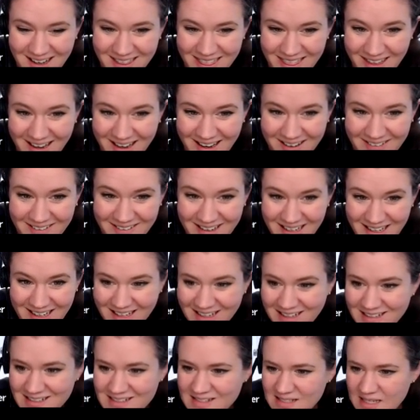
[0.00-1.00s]
There it
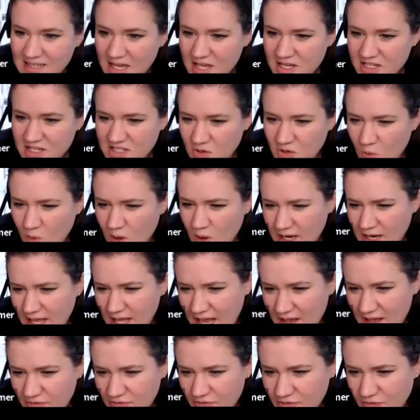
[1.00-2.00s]
is. So
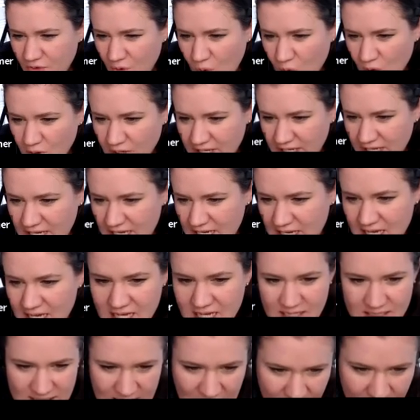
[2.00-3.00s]
1/2 40
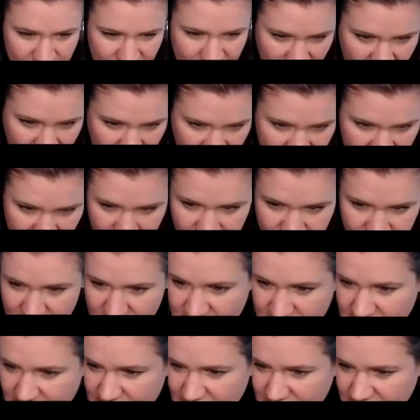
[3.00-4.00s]
times the height of this
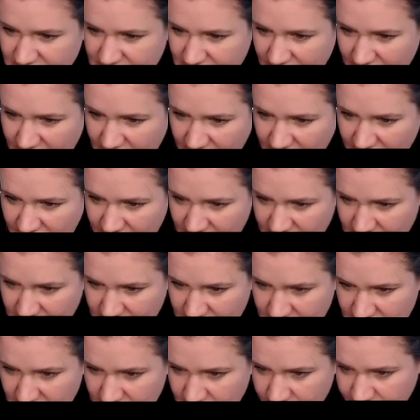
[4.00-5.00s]
is
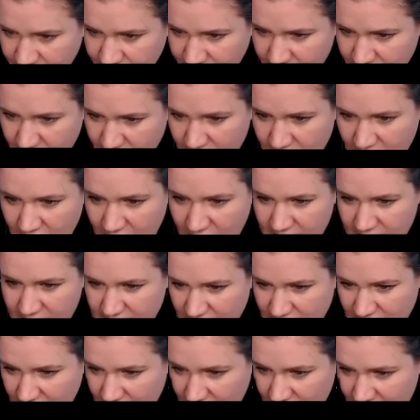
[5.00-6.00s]
10
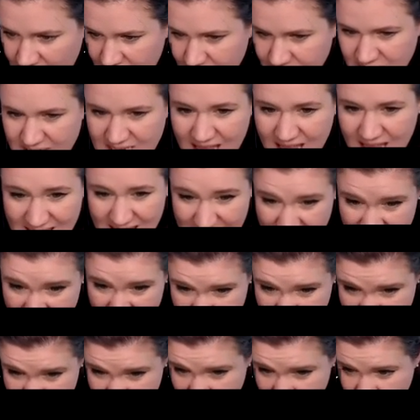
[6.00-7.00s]
times
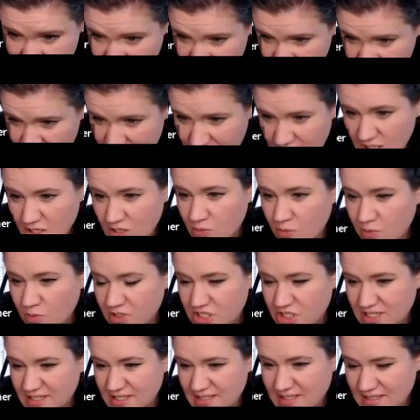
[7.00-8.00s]
this height here,
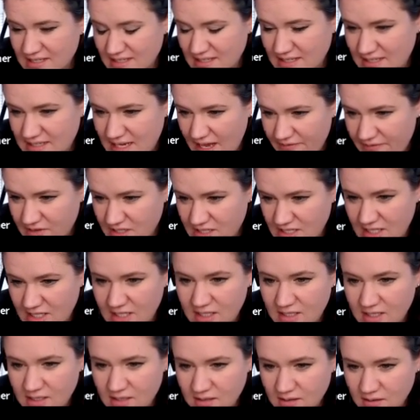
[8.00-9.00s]
which is
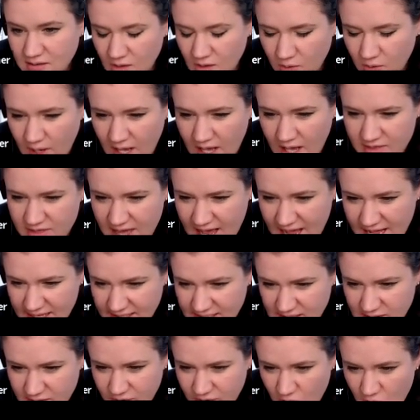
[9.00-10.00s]
70. Okay,
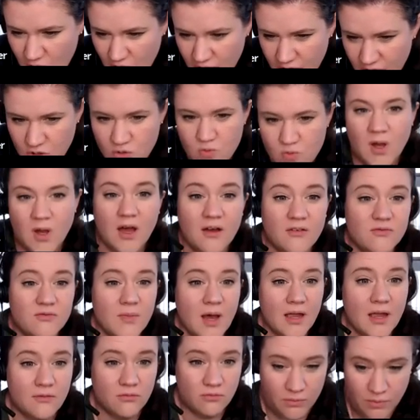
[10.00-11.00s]
that's the volume of
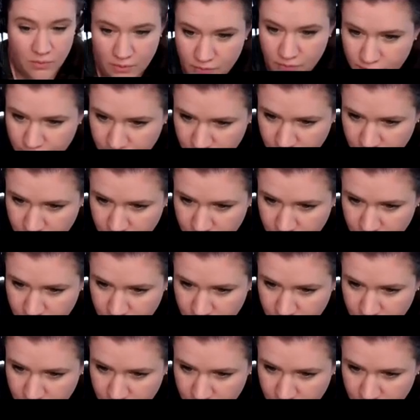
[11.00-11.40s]
my roof.